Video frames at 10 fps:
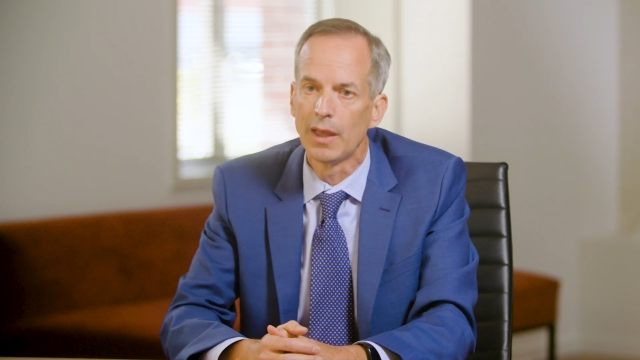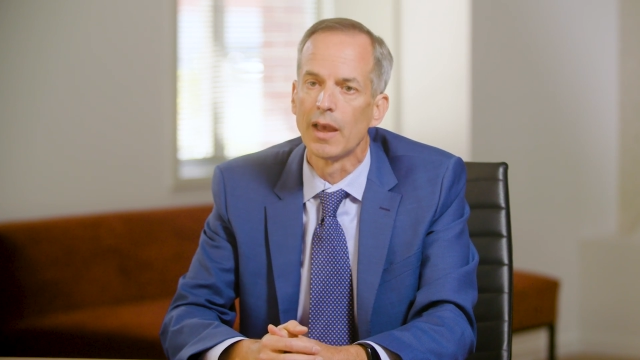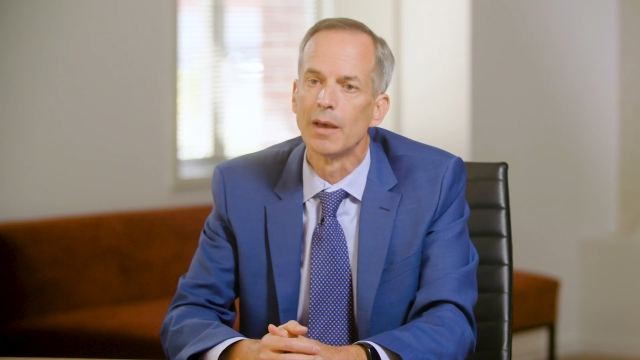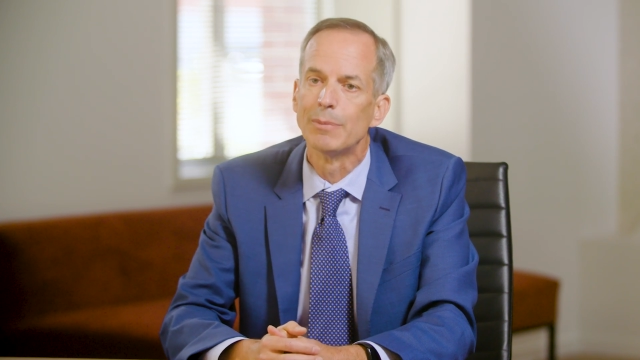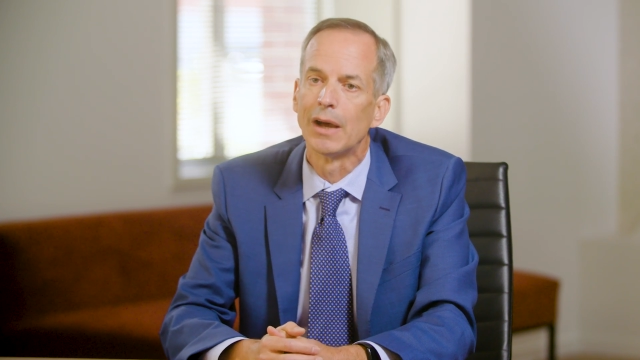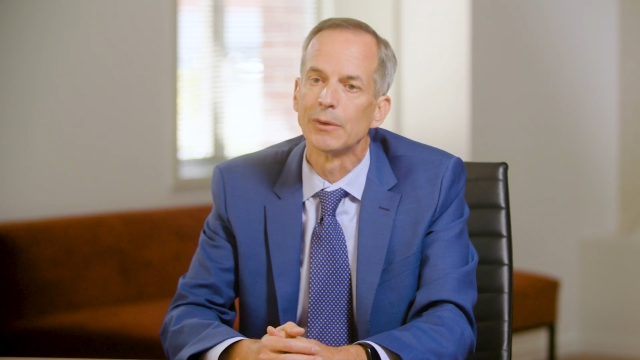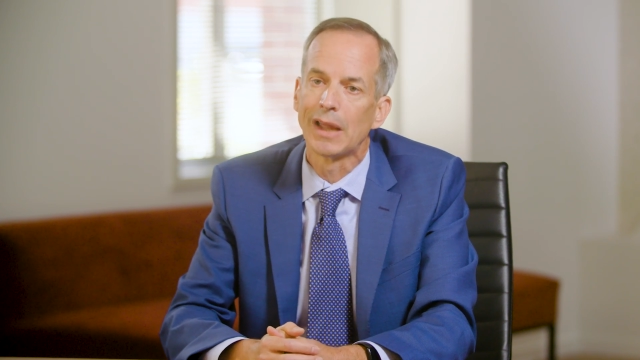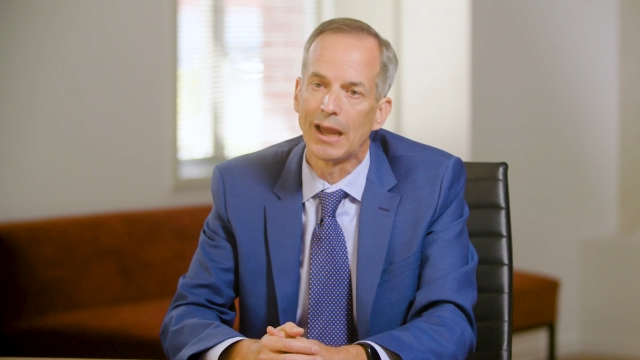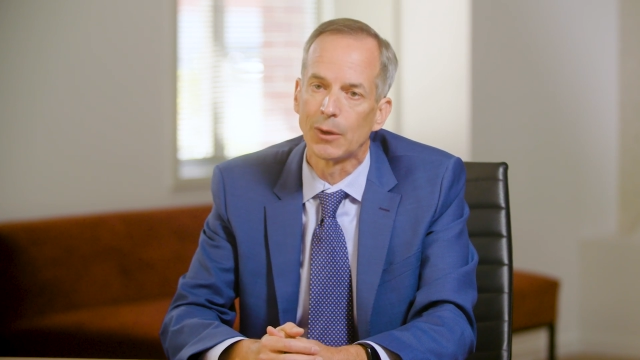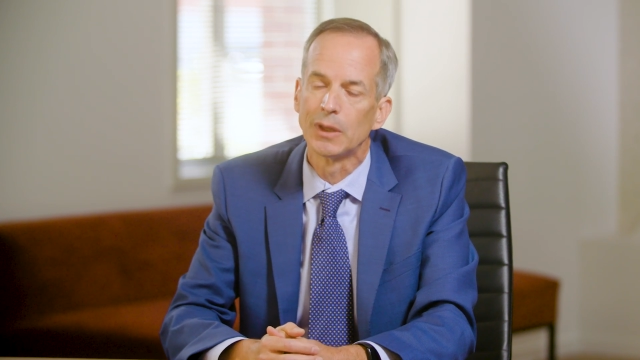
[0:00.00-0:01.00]
about
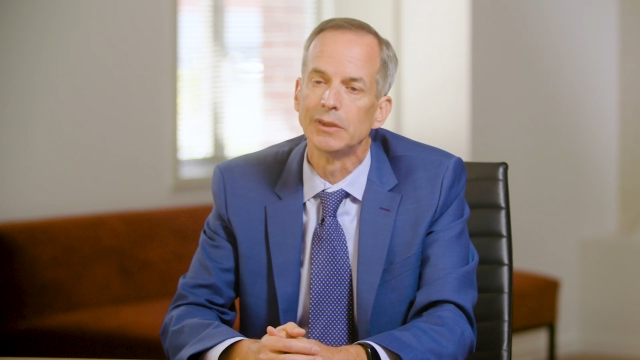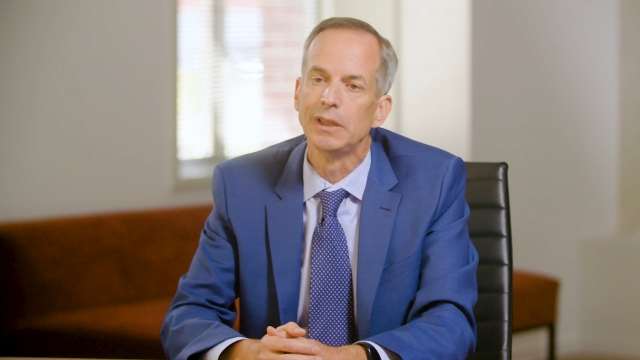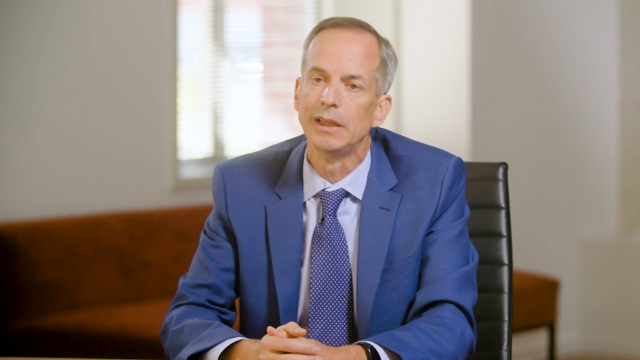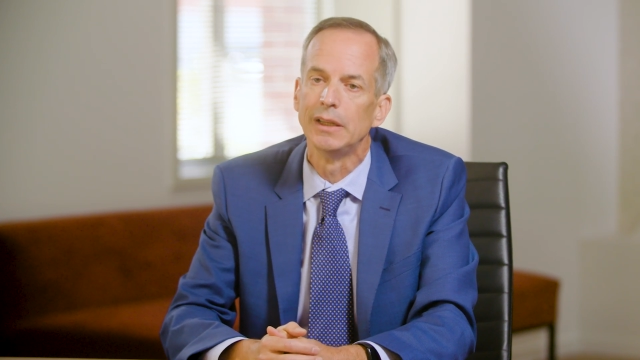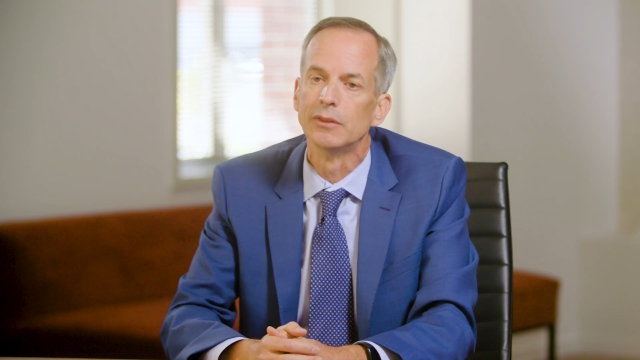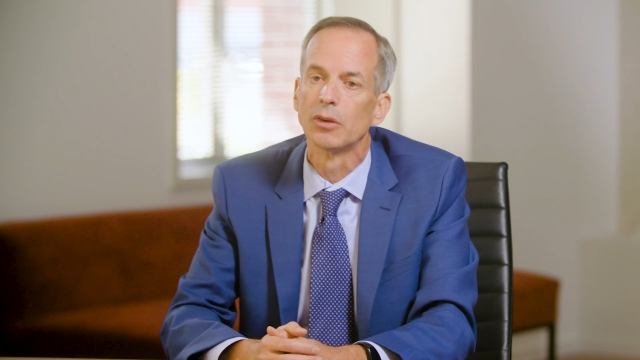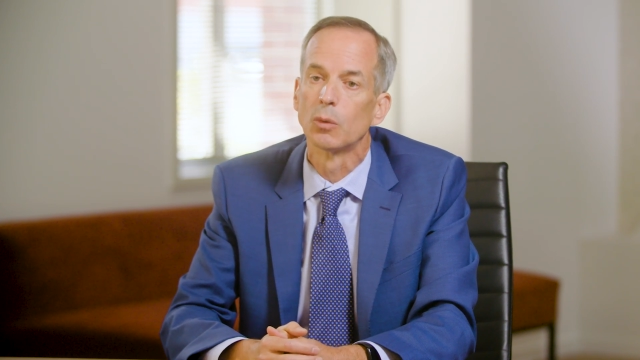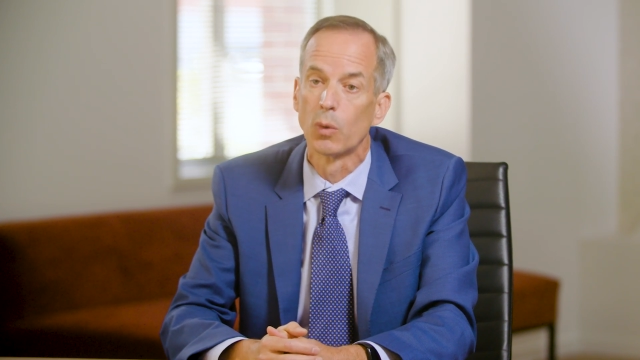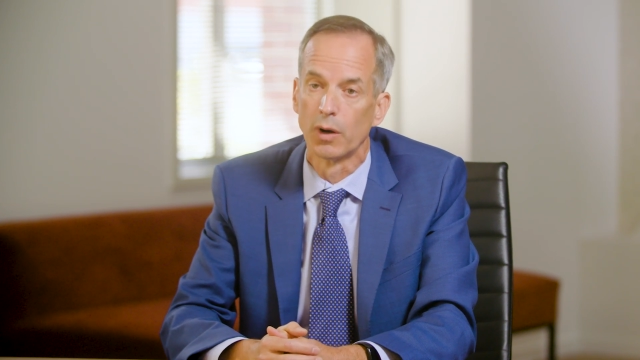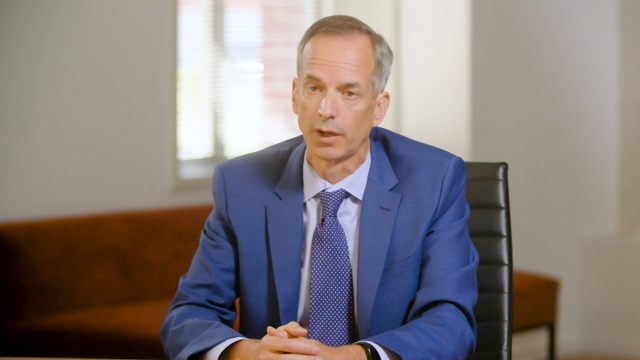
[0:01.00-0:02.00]
how the deeds
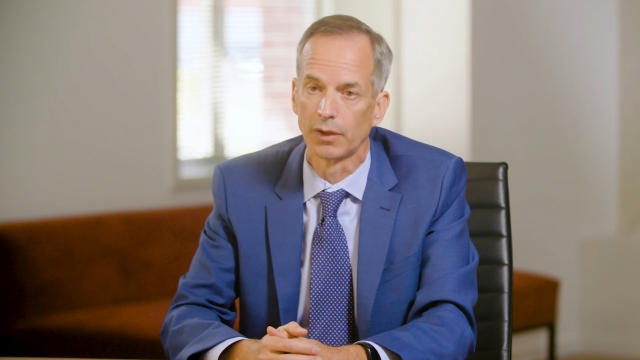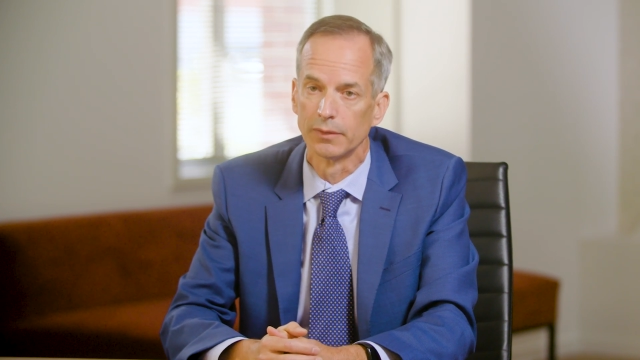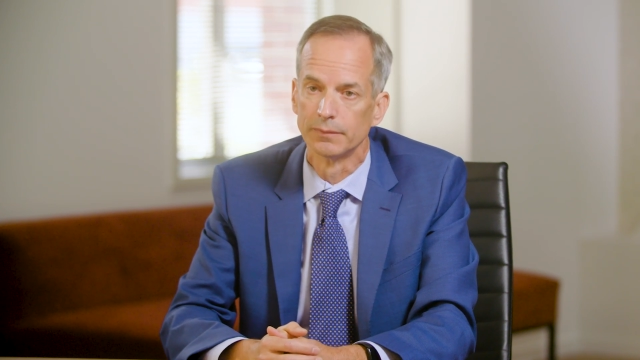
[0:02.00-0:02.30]
work.